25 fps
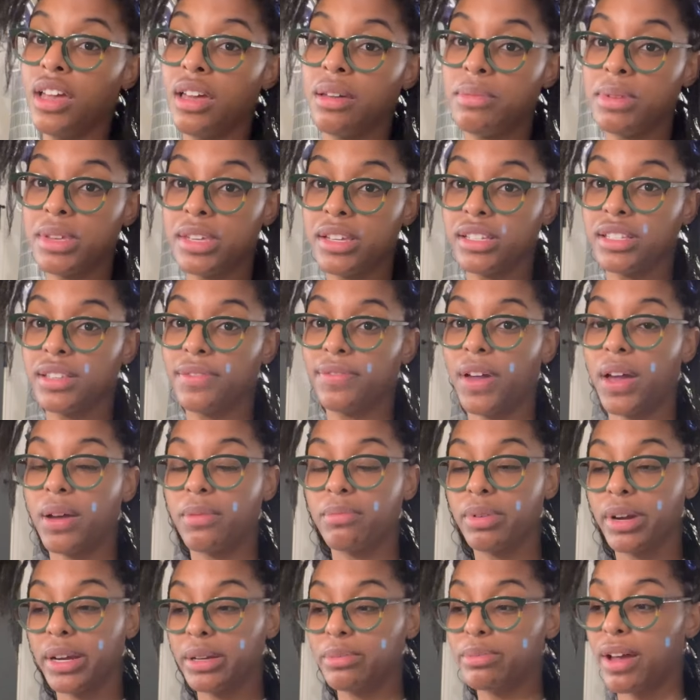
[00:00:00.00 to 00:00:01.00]
Because if I
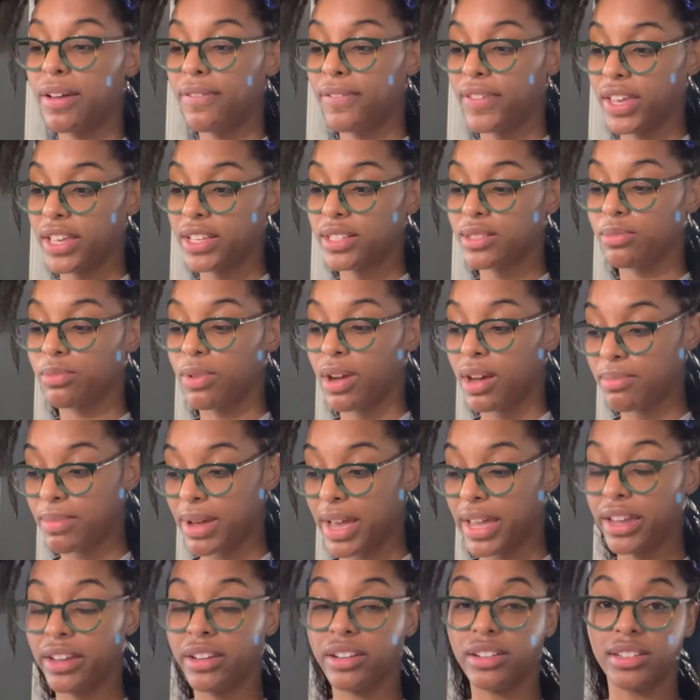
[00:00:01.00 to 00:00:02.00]
break my fast while my
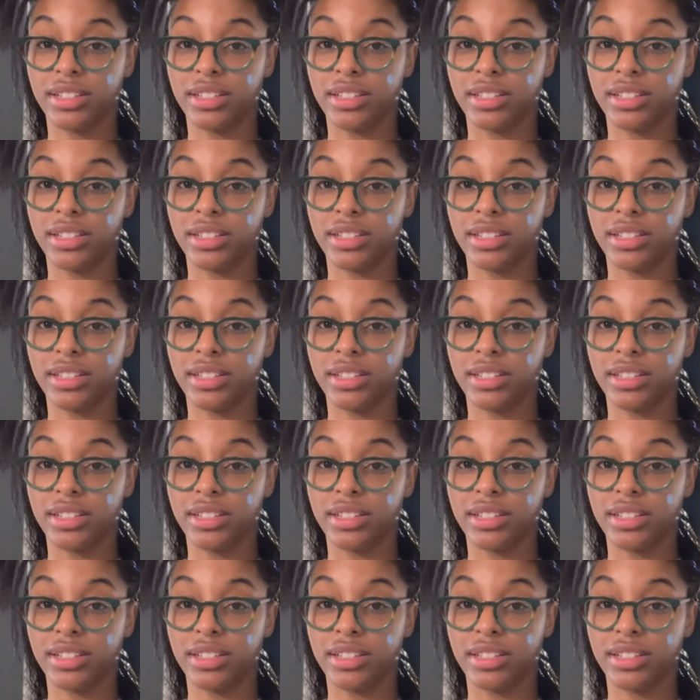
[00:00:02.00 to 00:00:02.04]
hair